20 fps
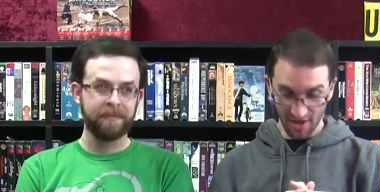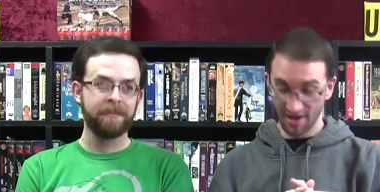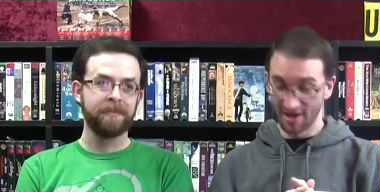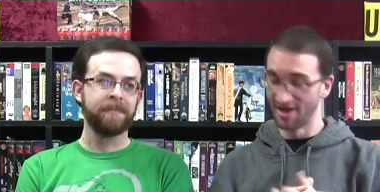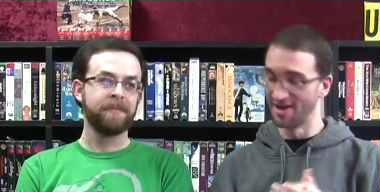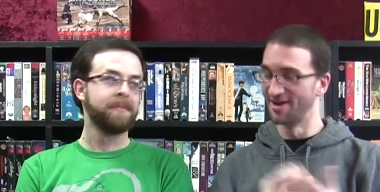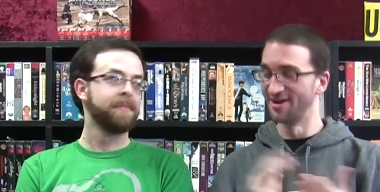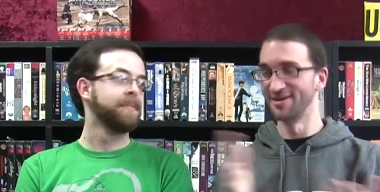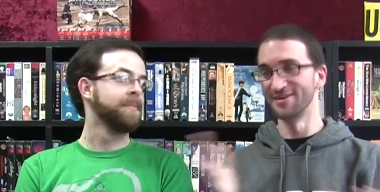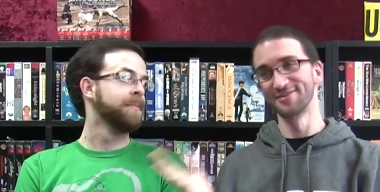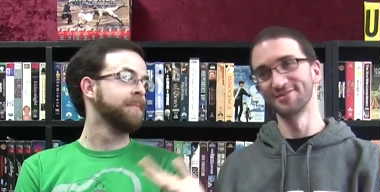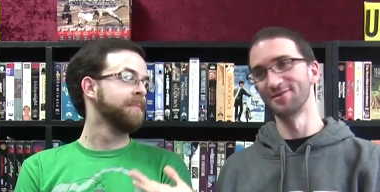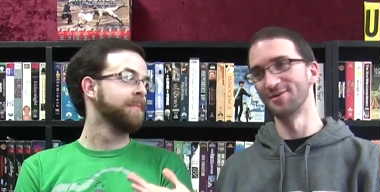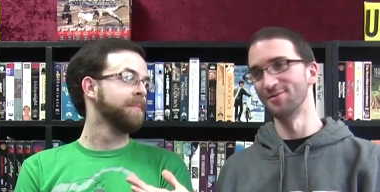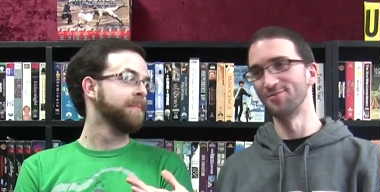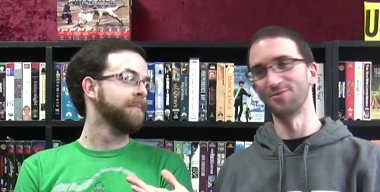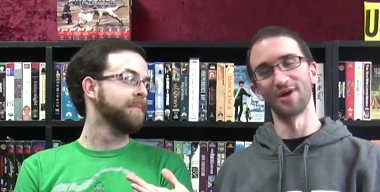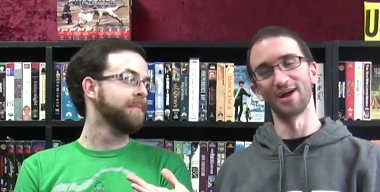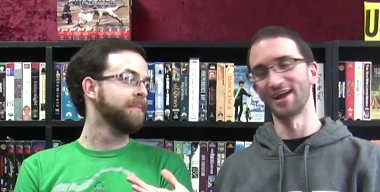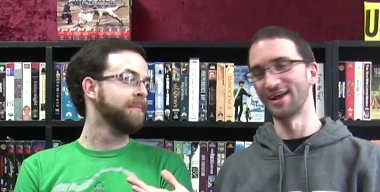
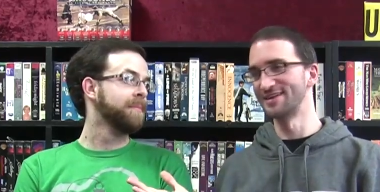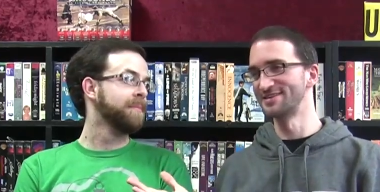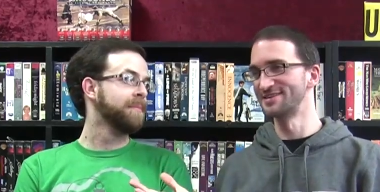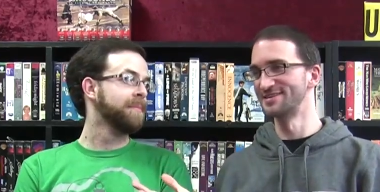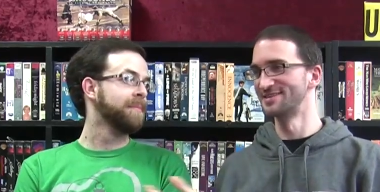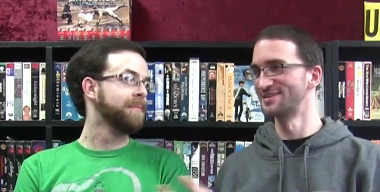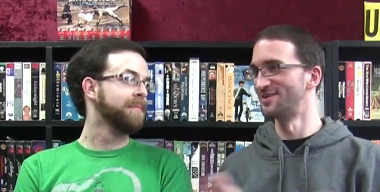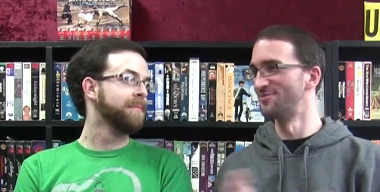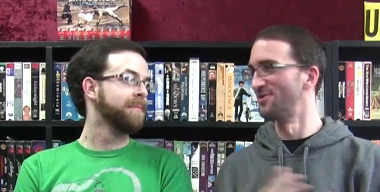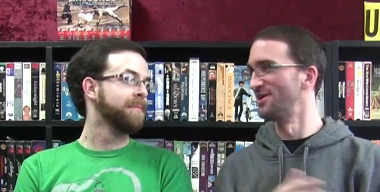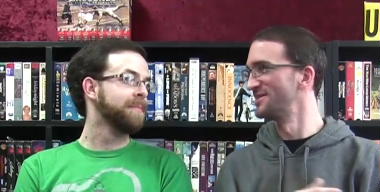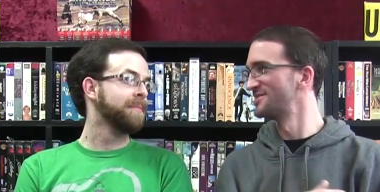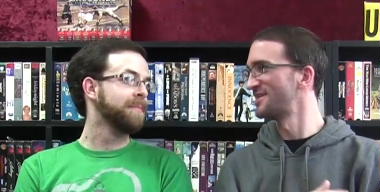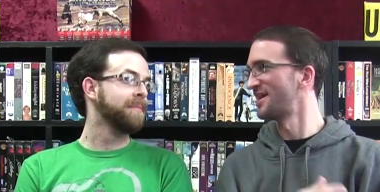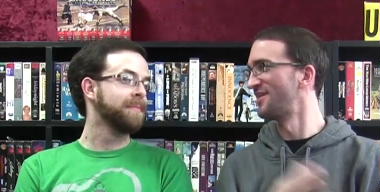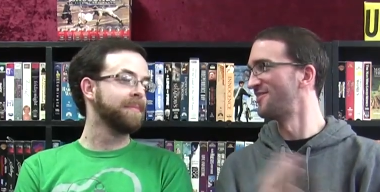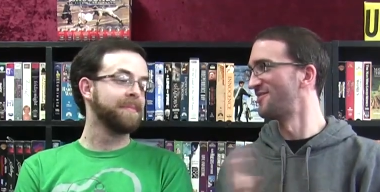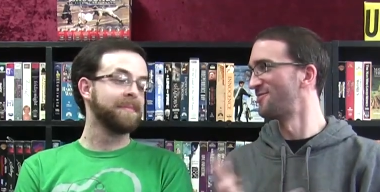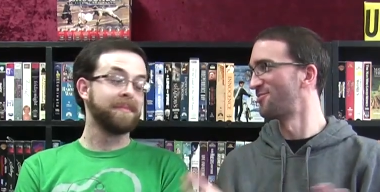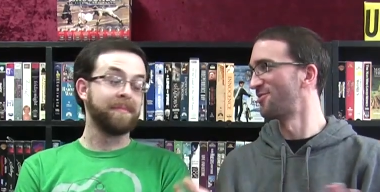Speaker 1: I guess in some ways
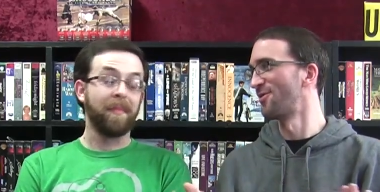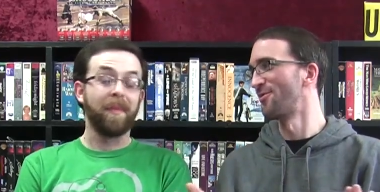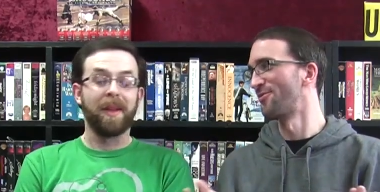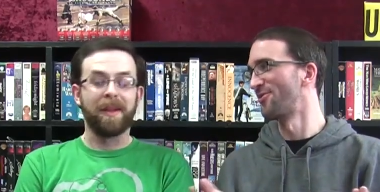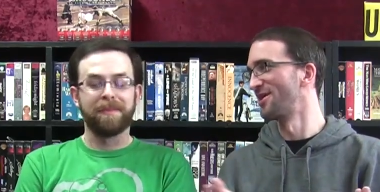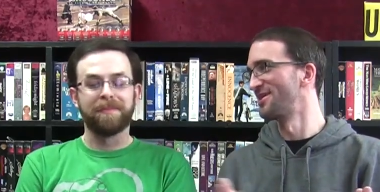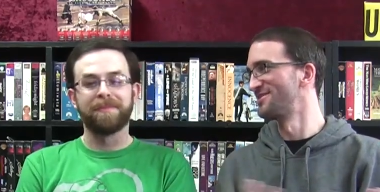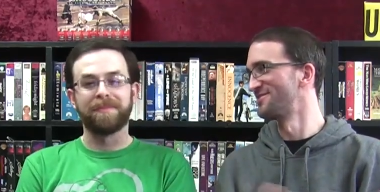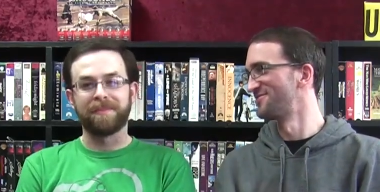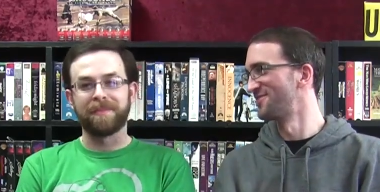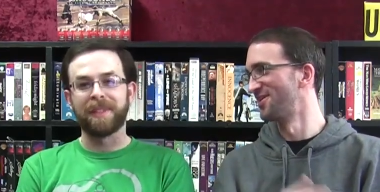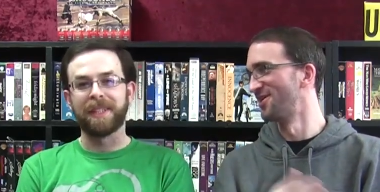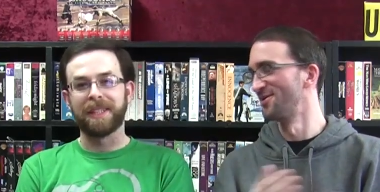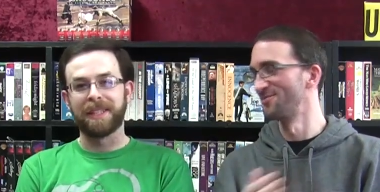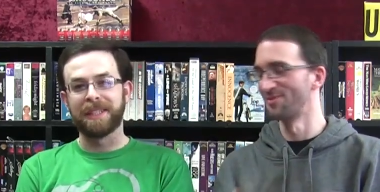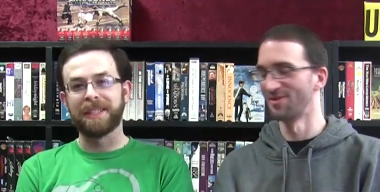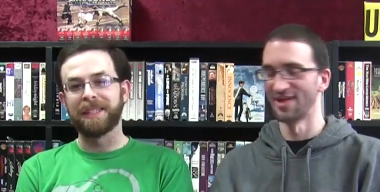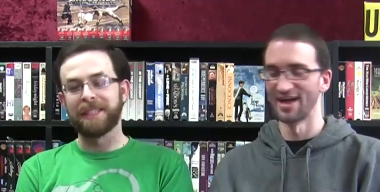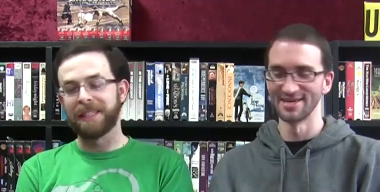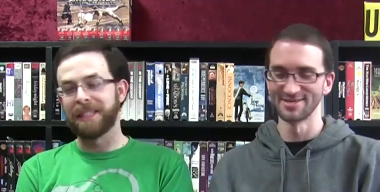kind of appropriate to follow
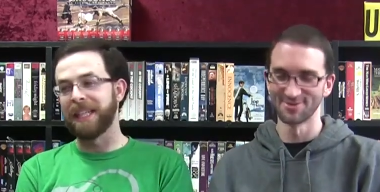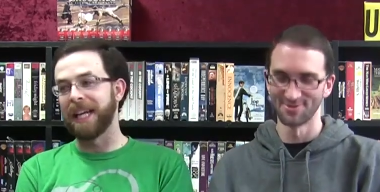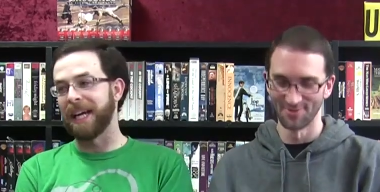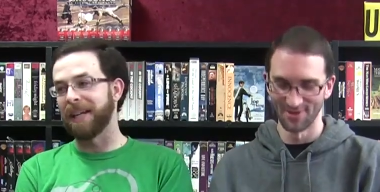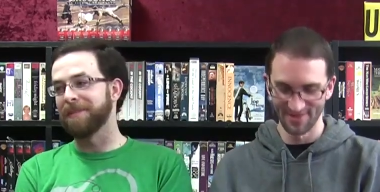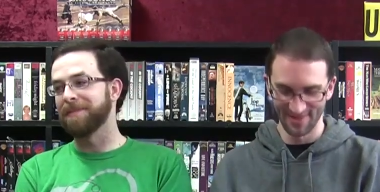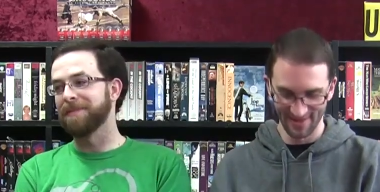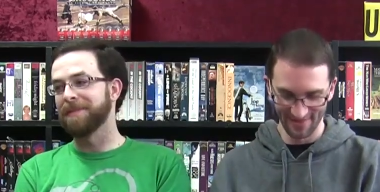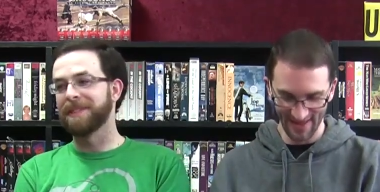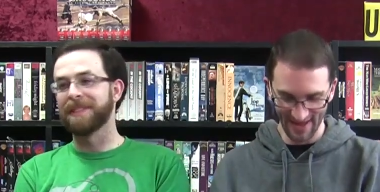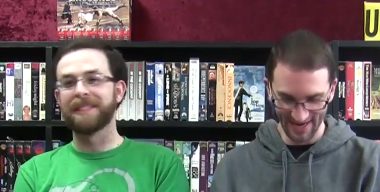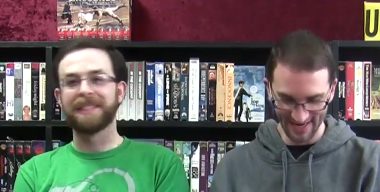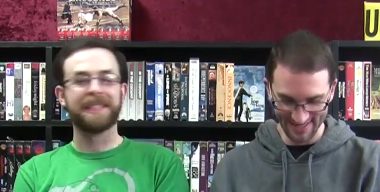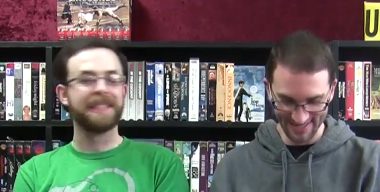up the last one with, and that